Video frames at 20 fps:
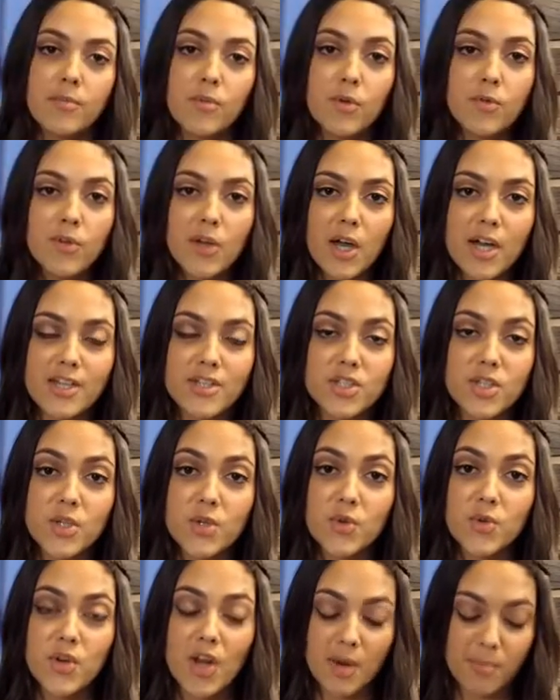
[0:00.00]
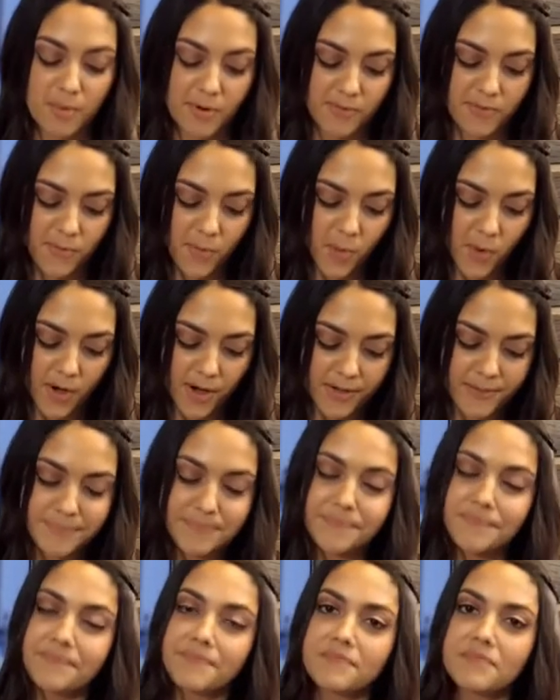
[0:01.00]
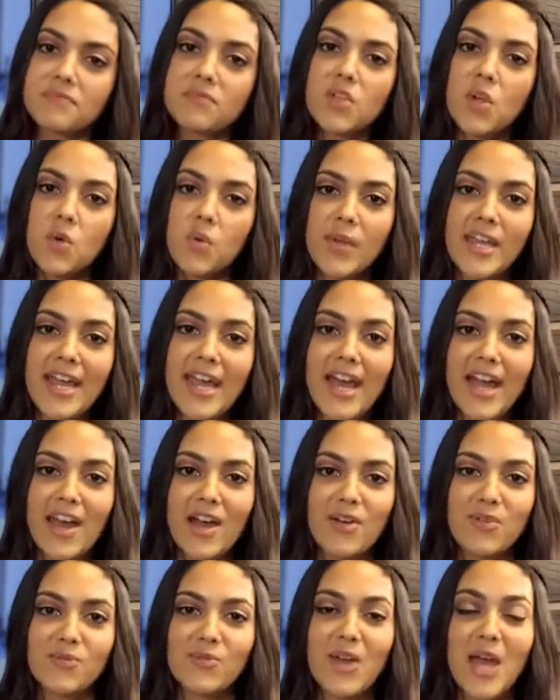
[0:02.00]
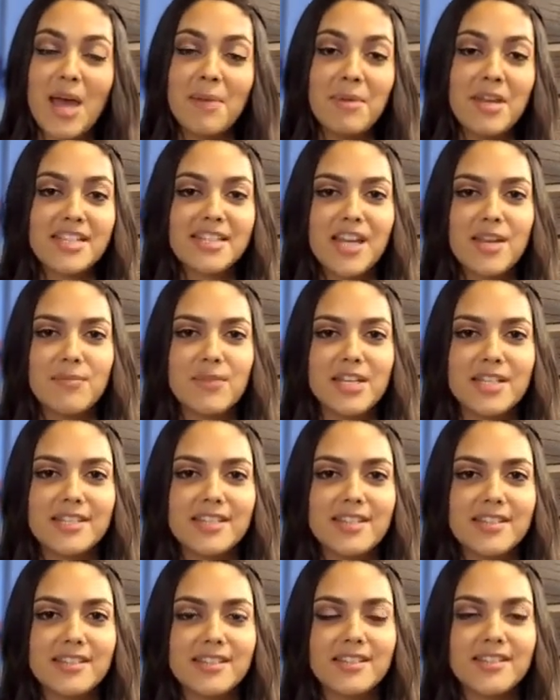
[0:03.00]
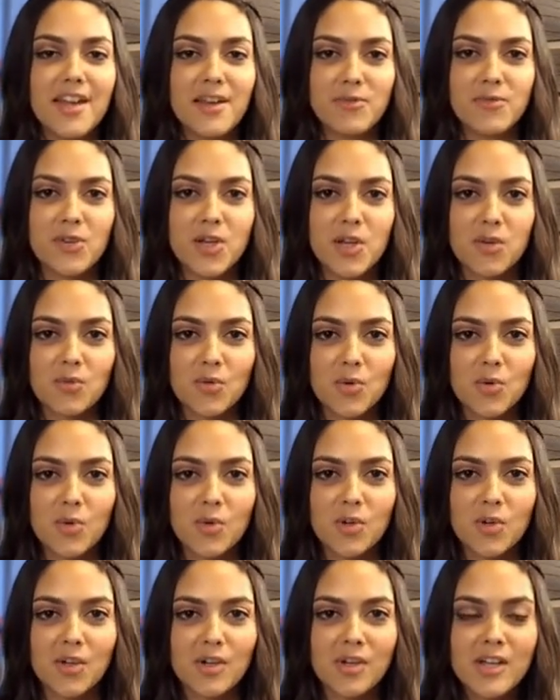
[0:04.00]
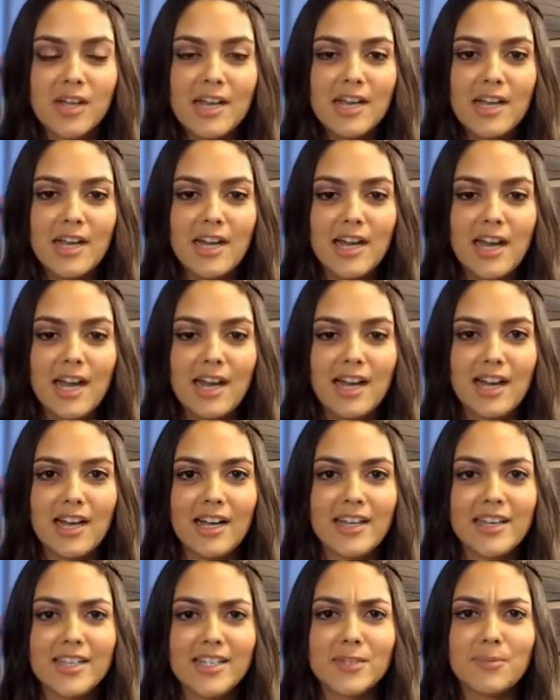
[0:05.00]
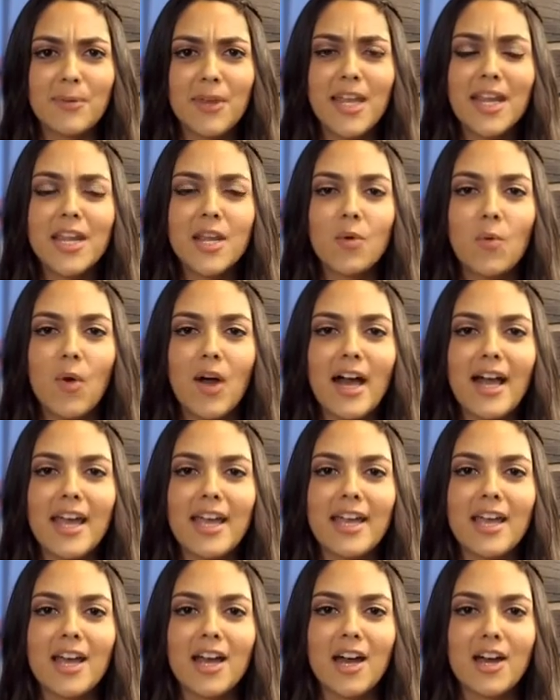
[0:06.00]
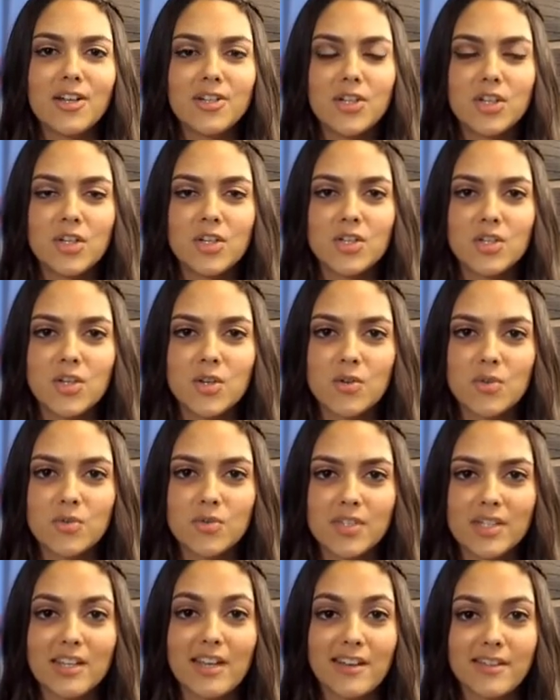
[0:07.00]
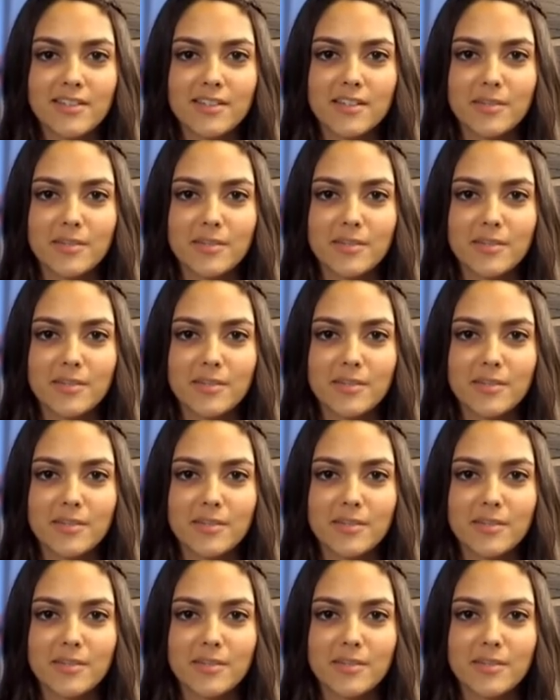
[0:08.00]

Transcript: Moving on to number four, we have MSNBC's Stephanie Ruhle uh, explaining why hunters use gun